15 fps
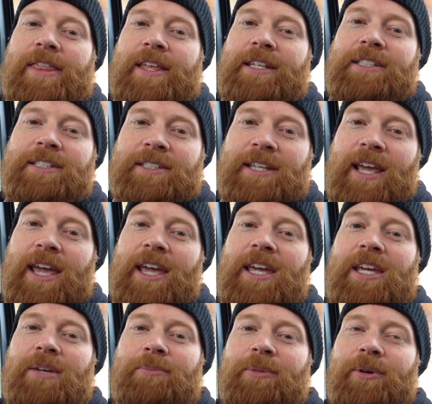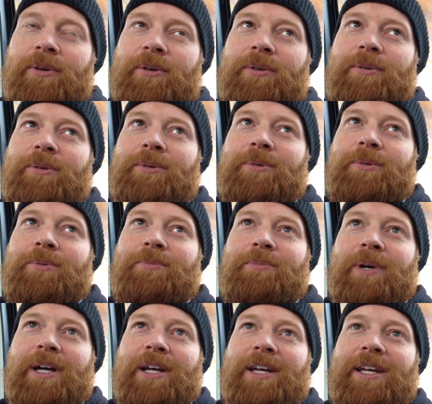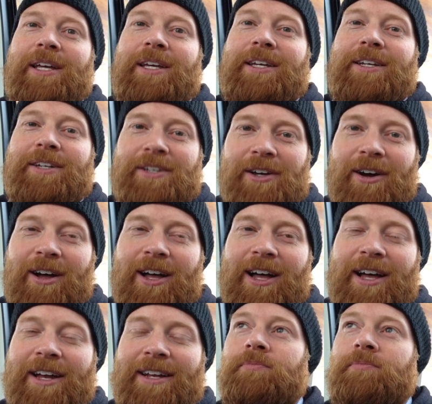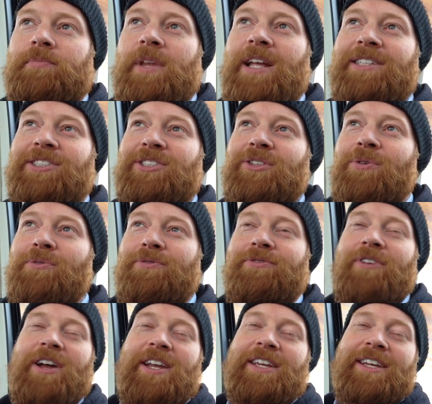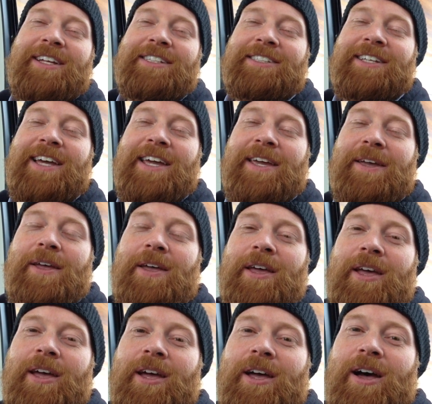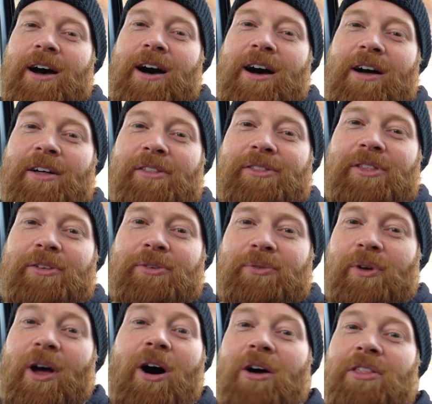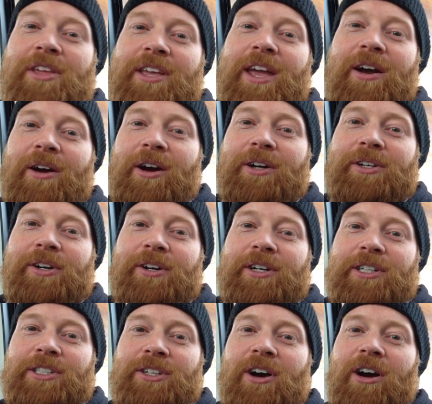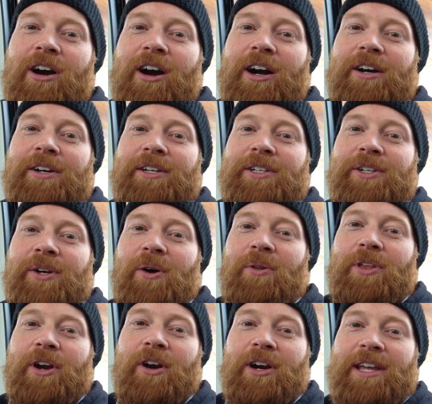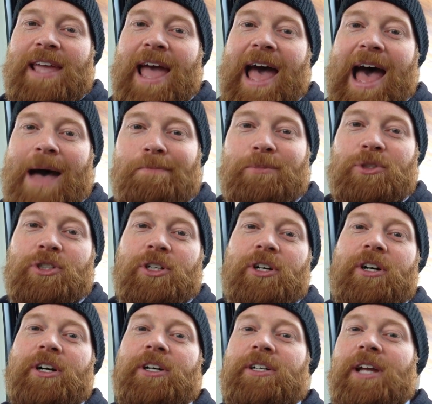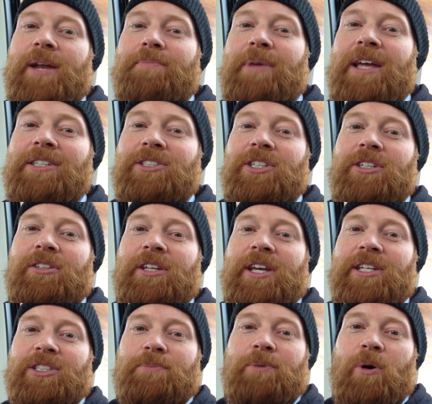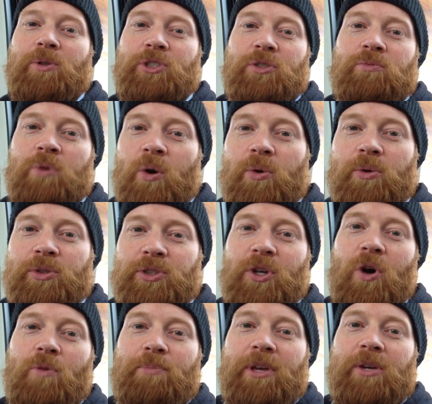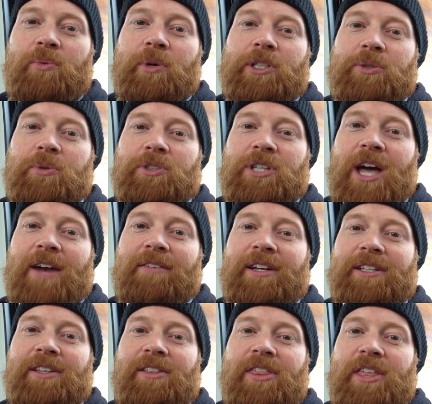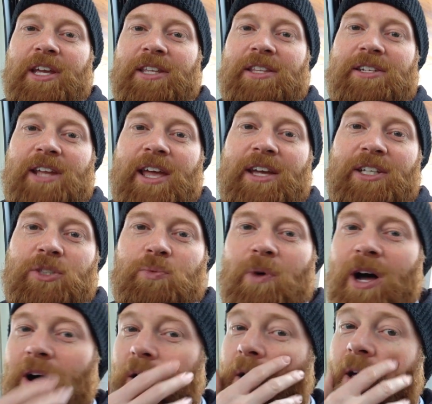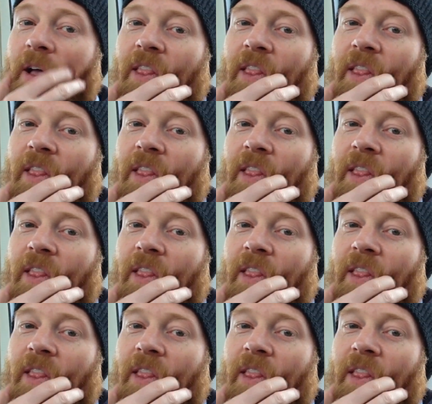This game, oh my god. It's so funny. It's like all the characters are, they're captured, and basically, as opposed to rotoscoping, which was kind of like the thing in the day as well,